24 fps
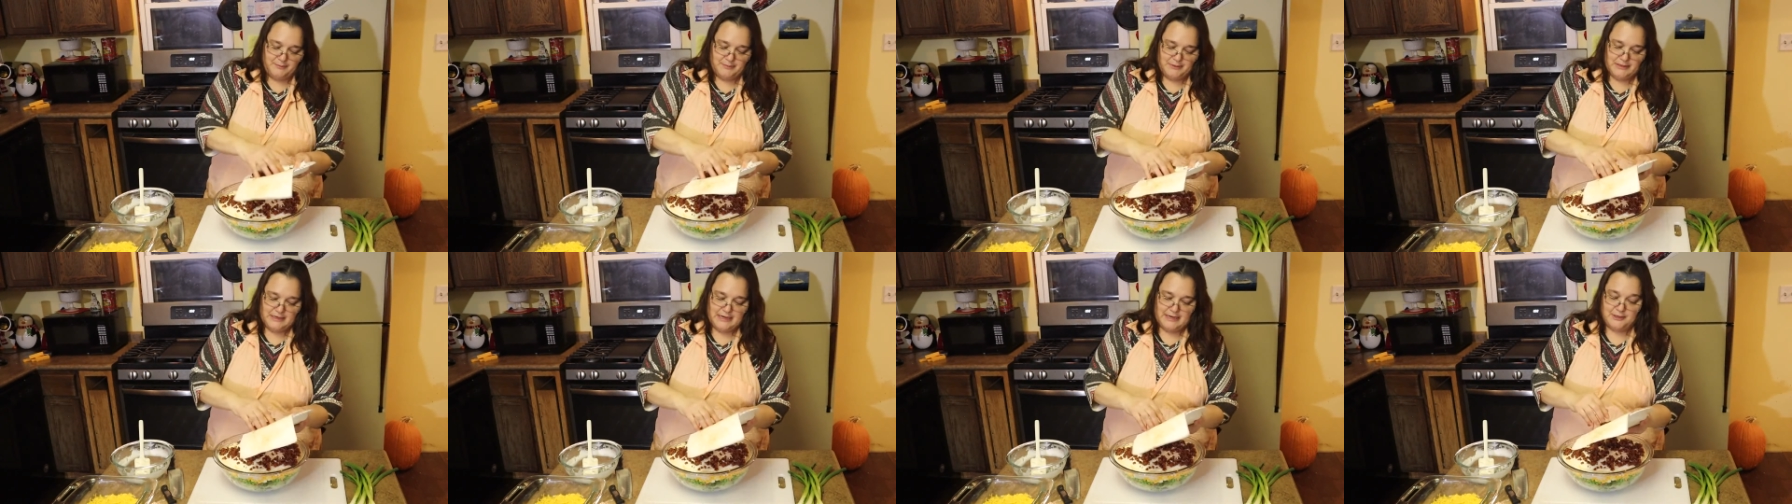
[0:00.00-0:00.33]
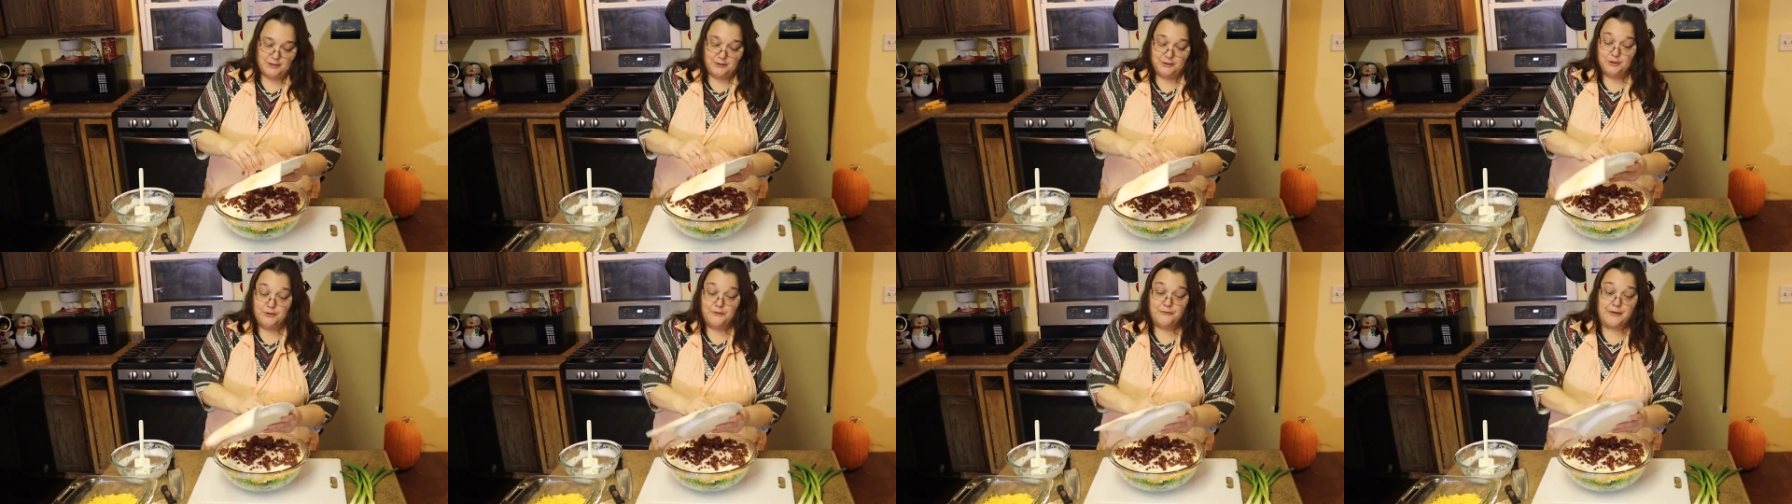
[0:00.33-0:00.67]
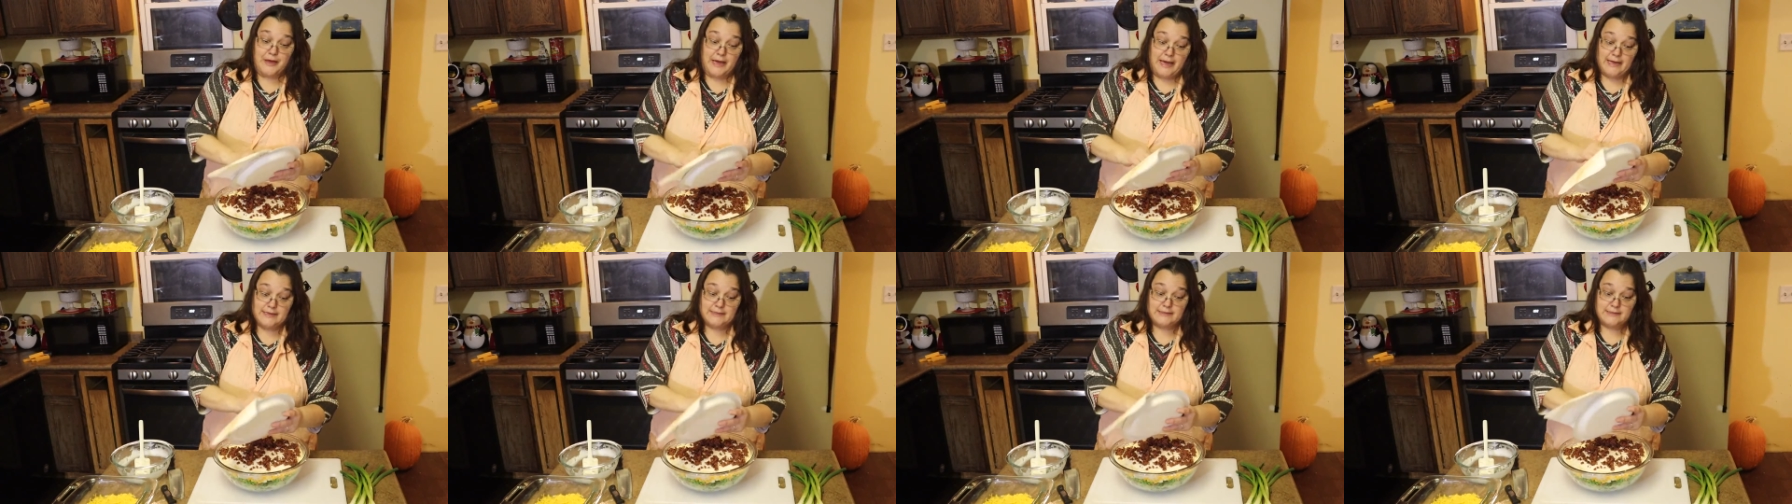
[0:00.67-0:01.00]
but I don't know if
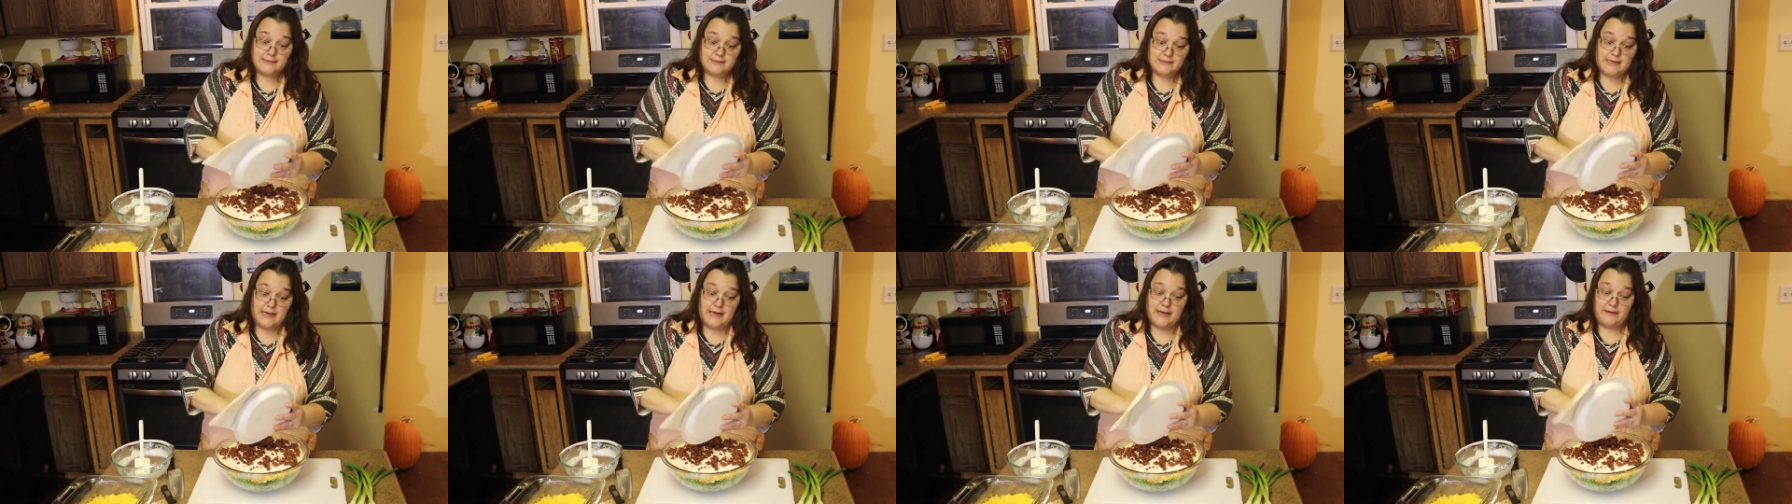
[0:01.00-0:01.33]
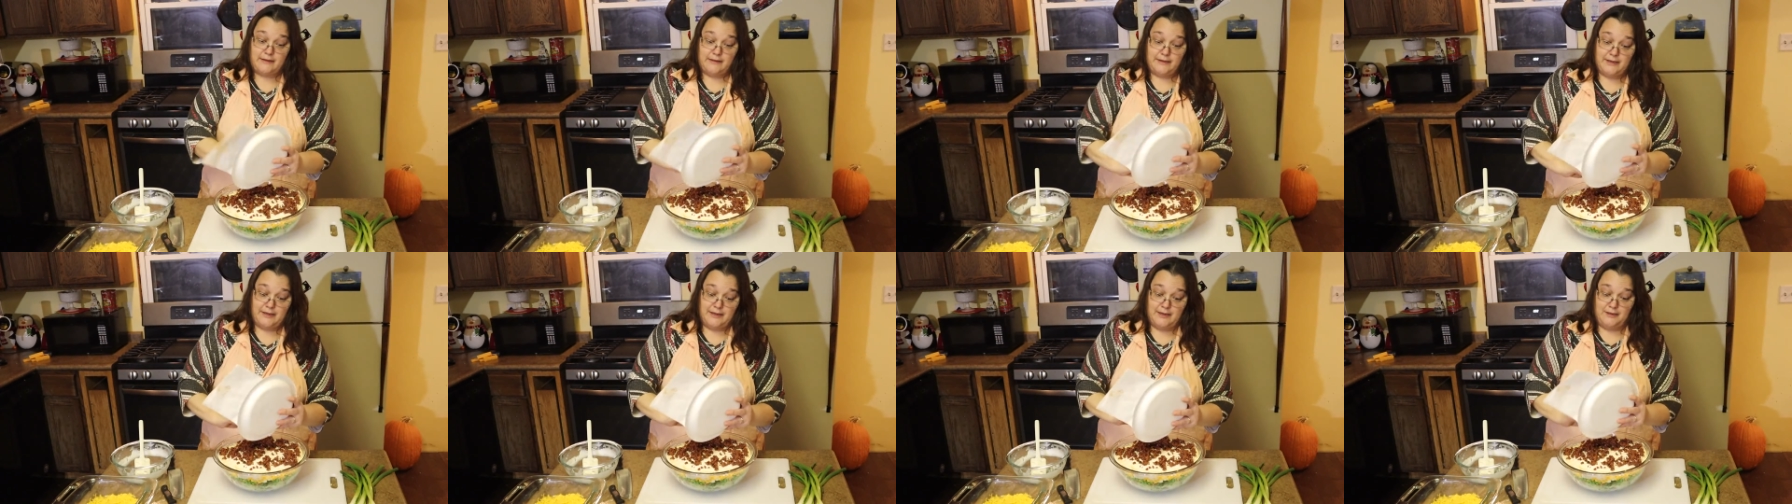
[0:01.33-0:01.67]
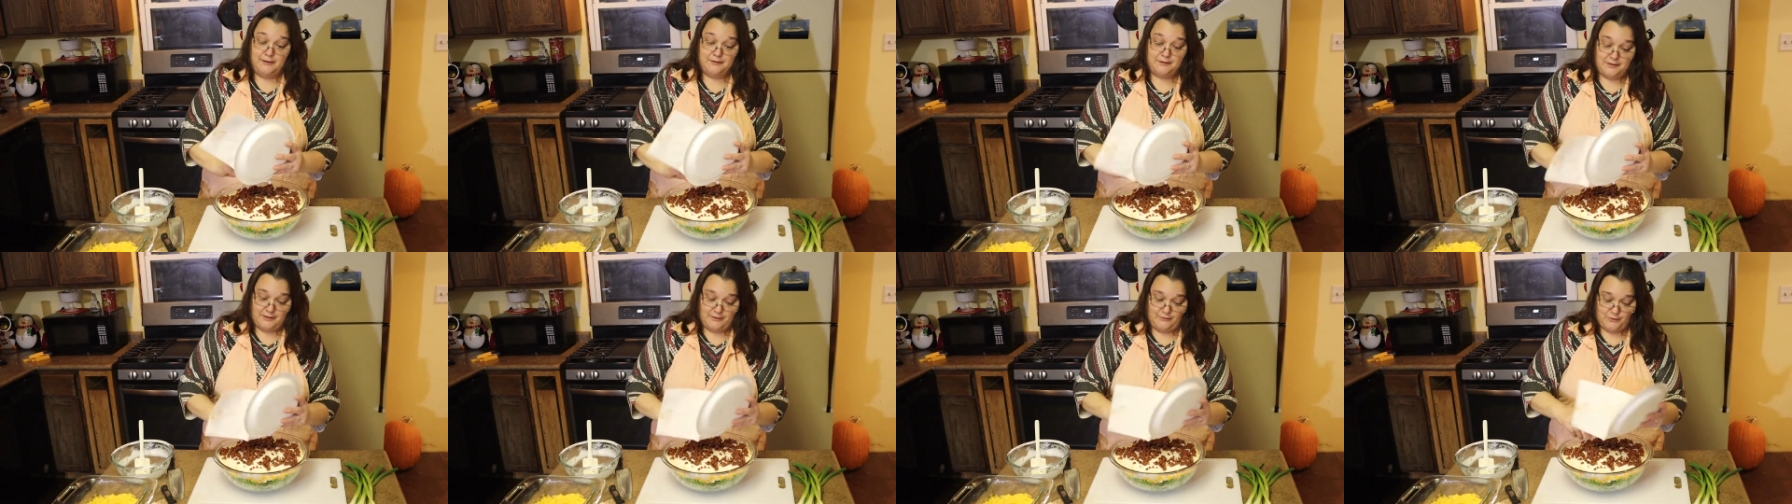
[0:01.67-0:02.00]
that is exactly
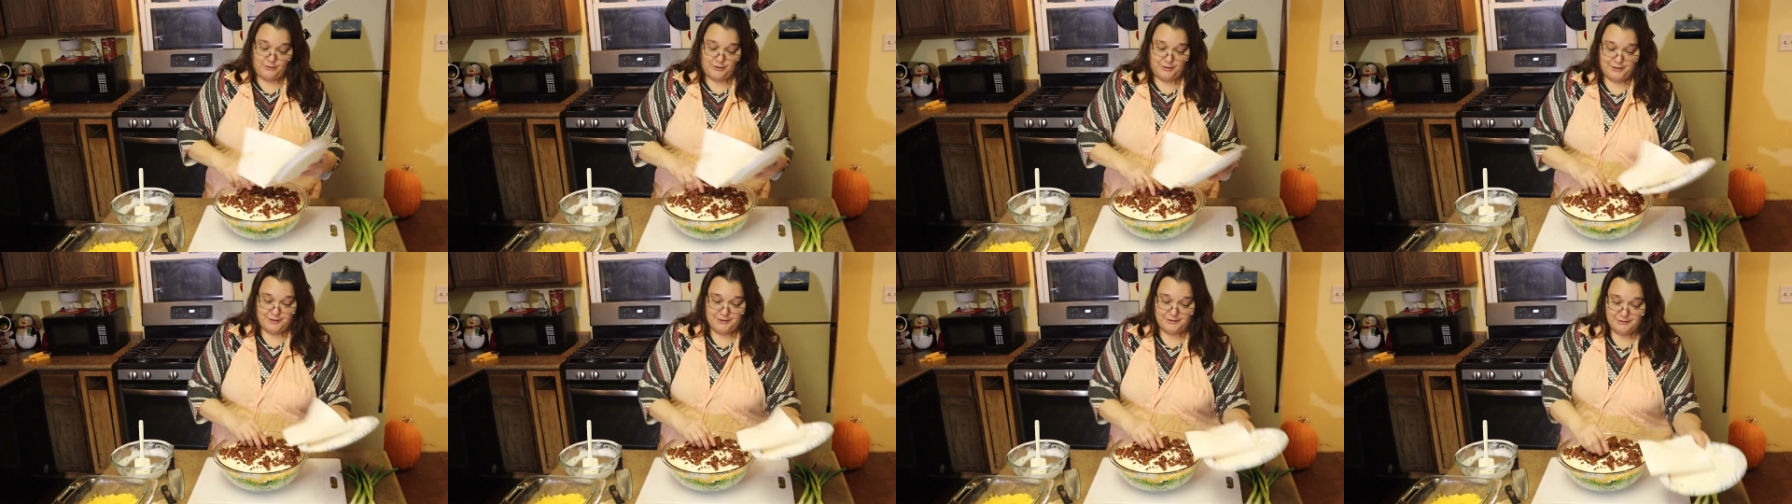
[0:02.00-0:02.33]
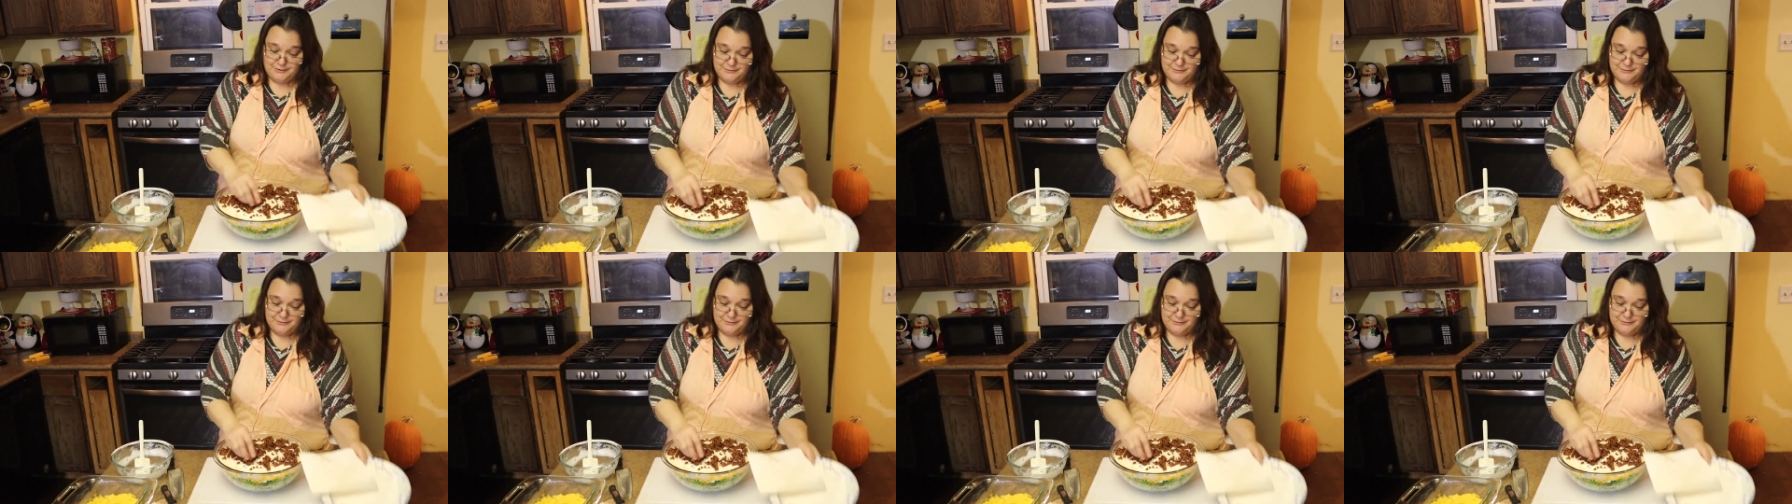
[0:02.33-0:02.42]
healthy for you.